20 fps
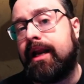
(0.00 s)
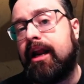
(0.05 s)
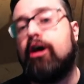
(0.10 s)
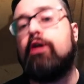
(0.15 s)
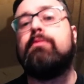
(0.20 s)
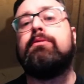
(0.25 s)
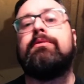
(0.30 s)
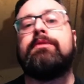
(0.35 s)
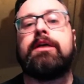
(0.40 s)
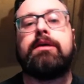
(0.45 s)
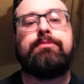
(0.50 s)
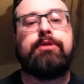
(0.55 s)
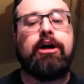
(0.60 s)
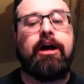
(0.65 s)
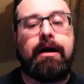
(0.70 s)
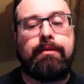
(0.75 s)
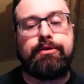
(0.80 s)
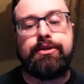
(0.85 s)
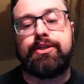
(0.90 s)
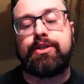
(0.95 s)
That opens up your
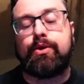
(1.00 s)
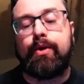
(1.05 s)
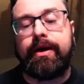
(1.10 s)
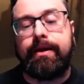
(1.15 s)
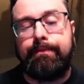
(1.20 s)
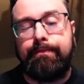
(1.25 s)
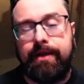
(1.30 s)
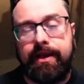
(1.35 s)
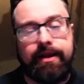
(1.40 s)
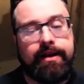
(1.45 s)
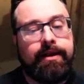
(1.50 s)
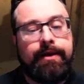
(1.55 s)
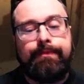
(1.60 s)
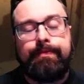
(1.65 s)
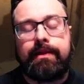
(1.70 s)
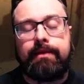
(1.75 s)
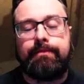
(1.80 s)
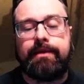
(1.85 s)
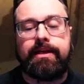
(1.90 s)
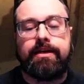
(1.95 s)
options quite a bit,
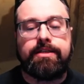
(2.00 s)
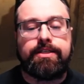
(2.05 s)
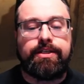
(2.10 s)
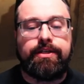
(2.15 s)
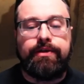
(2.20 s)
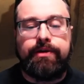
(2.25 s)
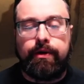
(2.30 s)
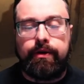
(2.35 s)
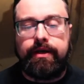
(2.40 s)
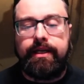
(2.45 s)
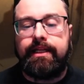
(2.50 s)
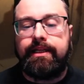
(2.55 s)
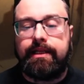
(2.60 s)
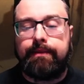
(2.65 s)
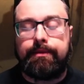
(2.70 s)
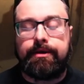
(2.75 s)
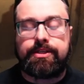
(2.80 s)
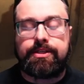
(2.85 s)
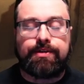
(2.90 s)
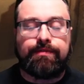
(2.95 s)
because you don't need
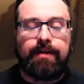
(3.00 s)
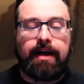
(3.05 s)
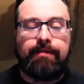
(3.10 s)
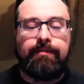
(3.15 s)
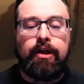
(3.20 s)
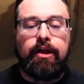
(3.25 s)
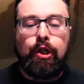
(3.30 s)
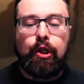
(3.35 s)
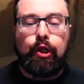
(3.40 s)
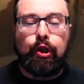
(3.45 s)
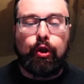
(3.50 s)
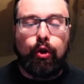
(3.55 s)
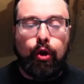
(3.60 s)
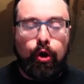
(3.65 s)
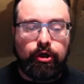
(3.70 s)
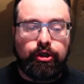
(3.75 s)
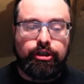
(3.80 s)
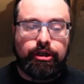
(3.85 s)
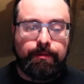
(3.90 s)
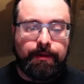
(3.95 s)
them to survive
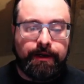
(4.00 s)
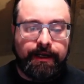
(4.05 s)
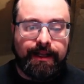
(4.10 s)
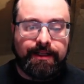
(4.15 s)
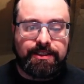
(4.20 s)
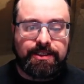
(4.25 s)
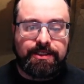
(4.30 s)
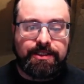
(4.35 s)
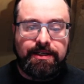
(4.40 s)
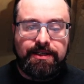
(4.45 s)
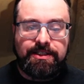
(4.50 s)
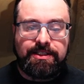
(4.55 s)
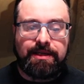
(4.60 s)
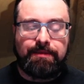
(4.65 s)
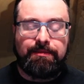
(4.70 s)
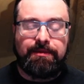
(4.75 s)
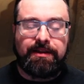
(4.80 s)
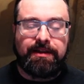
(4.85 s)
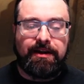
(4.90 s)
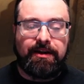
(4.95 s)
long-term against
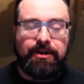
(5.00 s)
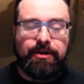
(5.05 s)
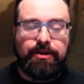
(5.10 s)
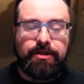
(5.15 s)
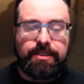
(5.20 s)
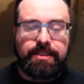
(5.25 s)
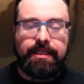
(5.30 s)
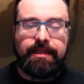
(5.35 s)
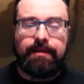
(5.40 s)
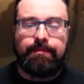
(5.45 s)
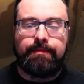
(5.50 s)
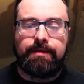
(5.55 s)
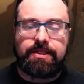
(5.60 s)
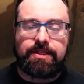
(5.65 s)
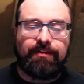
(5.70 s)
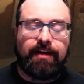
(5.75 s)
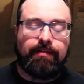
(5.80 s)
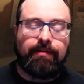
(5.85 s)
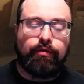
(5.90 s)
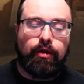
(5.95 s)
something there. You just need them to
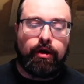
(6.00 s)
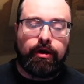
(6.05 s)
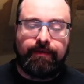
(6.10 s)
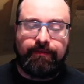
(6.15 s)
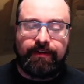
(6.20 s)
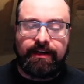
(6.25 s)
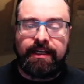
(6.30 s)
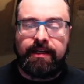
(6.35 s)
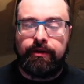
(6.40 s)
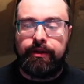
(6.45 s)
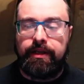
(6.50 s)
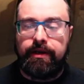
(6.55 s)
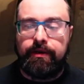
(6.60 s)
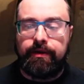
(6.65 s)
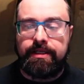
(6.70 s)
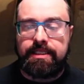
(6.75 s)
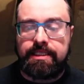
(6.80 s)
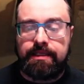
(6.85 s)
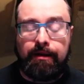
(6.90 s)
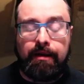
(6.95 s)
survive long enough to kill the
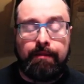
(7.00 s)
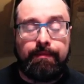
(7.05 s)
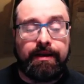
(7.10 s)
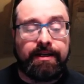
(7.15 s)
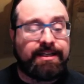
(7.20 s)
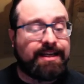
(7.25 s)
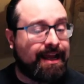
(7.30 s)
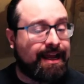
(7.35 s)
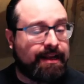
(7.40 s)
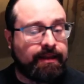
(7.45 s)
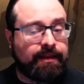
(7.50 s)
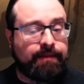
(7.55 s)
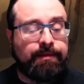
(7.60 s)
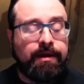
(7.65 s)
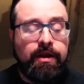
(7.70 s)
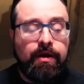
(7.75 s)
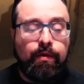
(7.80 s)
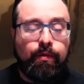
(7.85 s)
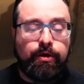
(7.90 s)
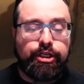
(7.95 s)
units that might be attacking them,
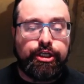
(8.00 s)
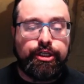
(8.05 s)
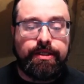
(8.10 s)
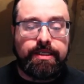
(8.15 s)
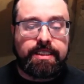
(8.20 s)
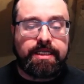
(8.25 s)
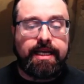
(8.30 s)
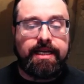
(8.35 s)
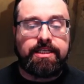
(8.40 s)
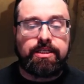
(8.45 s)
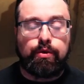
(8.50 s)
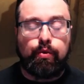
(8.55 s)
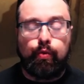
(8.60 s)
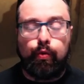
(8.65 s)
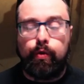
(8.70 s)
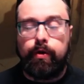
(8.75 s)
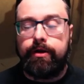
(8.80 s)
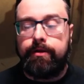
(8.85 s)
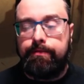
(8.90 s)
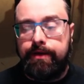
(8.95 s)
which in this case
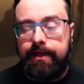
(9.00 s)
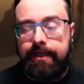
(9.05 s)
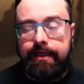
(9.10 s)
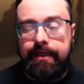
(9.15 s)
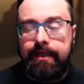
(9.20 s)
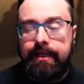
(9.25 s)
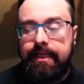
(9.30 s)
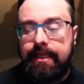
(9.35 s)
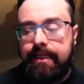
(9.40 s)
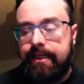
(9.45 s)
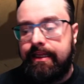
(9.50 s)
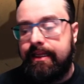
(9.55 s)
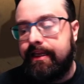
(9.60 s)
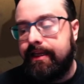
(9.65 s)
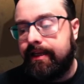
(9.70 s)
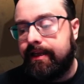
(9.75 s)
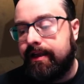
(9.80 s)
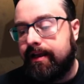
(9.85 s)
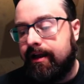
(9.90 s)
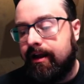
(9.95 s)
would be
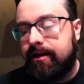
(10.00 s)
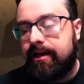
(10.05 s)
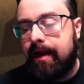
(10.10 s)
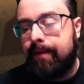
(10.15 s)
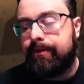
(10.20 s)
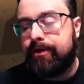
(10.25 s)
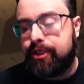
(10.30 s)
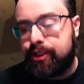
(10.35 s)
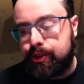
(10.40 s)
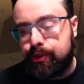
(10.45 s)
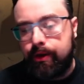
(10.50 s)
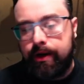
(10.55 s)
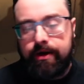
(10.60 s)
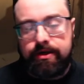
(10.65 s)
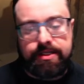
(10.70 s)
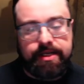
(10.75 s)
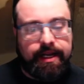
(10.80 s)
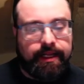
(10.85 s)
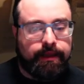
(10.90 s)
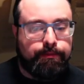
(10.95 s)
the Uncommon
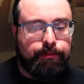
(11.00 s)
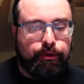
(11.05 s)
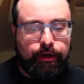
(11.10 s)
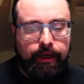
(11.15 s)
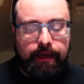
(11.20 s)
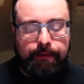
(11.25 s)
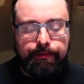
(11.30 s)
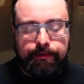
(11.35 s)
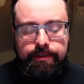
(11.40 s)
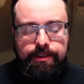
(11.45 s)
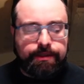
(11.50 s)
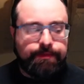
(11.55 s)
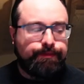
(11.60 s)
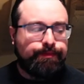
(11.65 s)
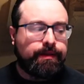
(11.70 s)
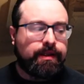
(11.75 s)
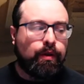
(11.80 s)
Destroyers and the Bookkeepers.